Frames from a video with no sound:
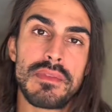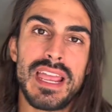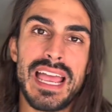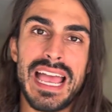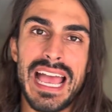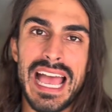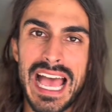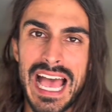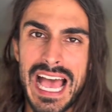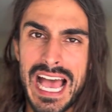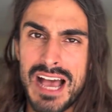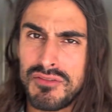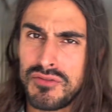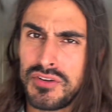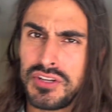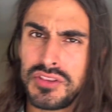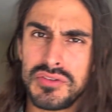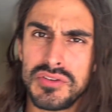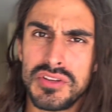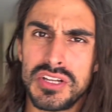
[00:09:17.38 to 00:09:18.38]
Halfway
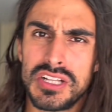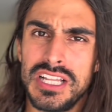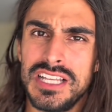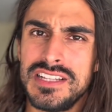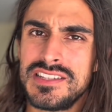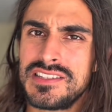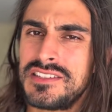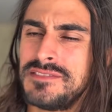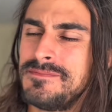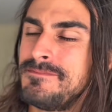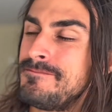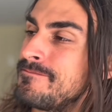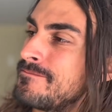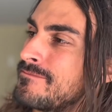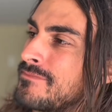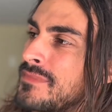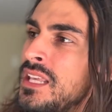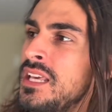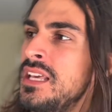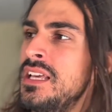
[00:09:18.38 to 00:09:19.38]
through the cleanse.
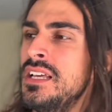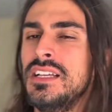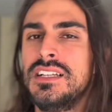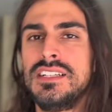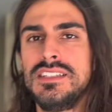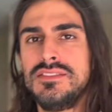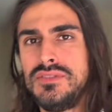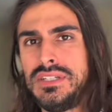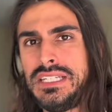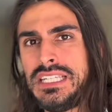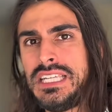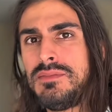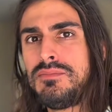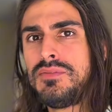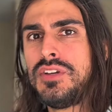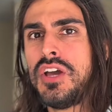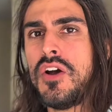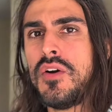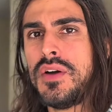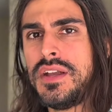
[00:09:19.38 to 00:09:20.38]
We keep
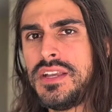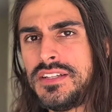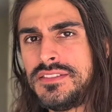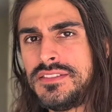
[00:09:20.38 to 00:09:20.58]
going.